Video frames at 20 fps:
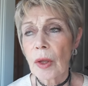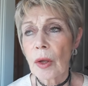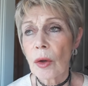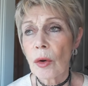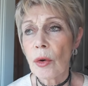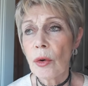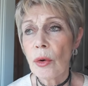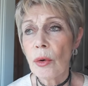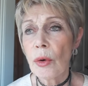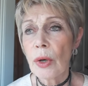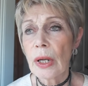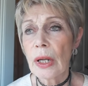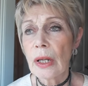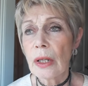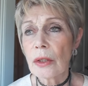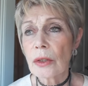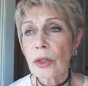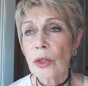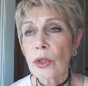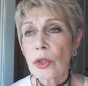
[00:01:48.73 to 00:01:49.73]
who
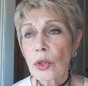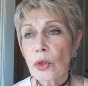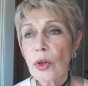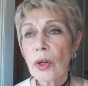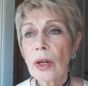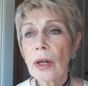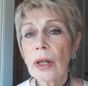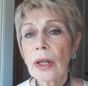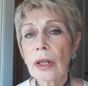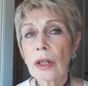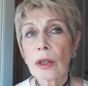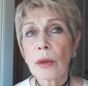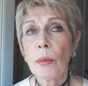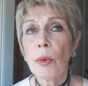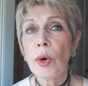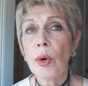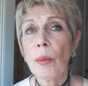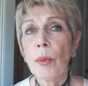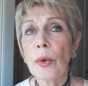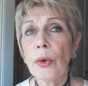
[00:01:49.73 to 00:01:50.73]
is struggling at the
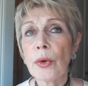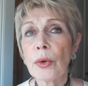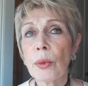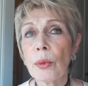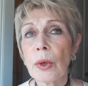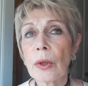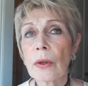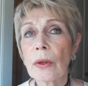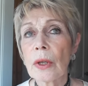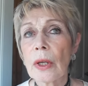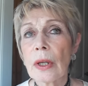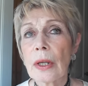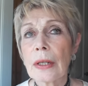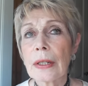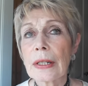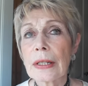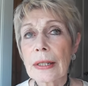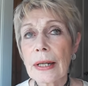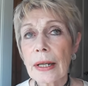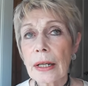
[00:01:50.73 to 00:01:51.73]
moment with
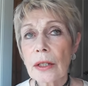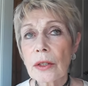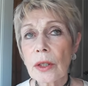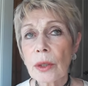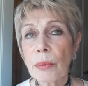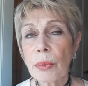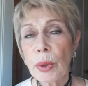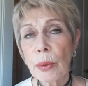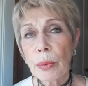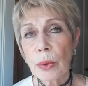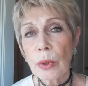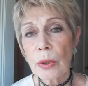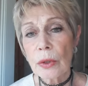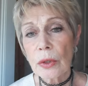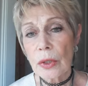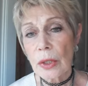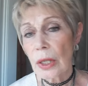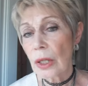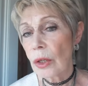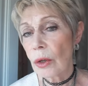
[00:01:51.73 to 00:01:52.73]
dyslexic
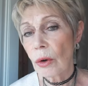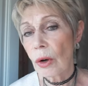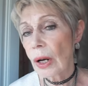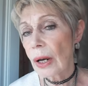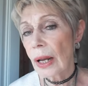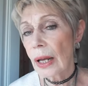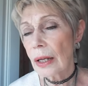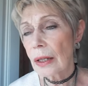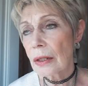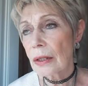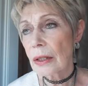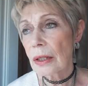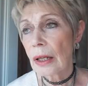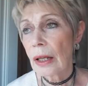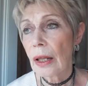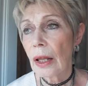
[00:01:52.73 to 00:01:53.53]
pupils in your class